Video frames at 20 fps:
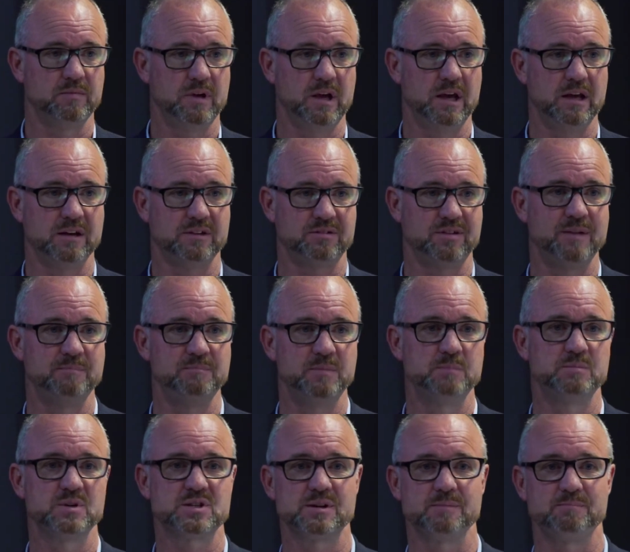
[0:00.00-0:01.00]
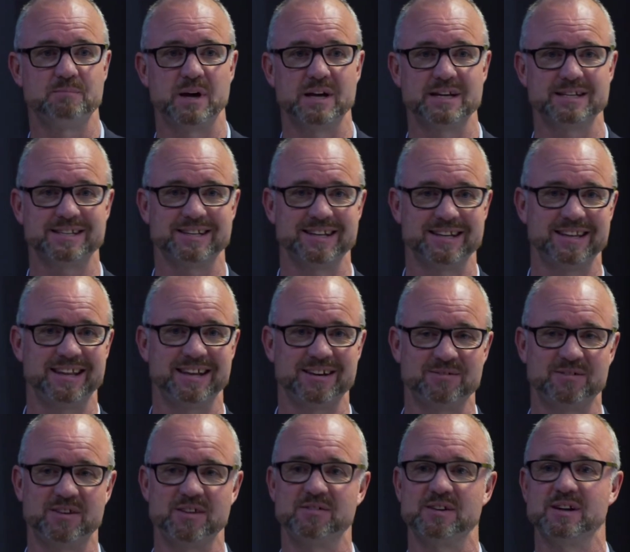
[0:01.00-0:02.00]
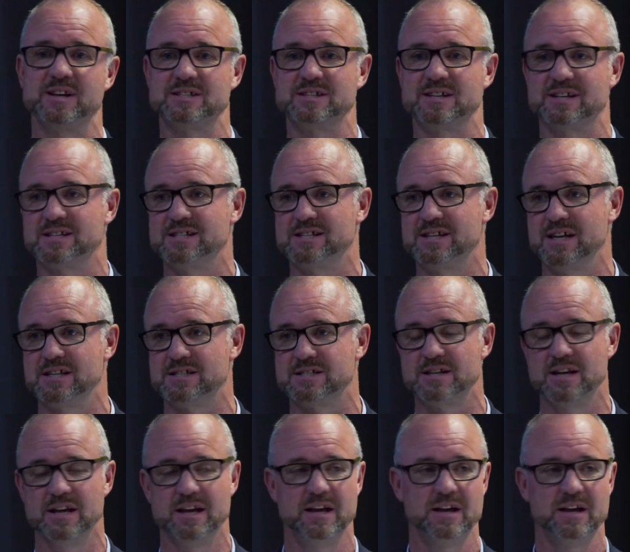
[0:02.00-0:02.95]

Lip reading: and it's our membership base that have given us success.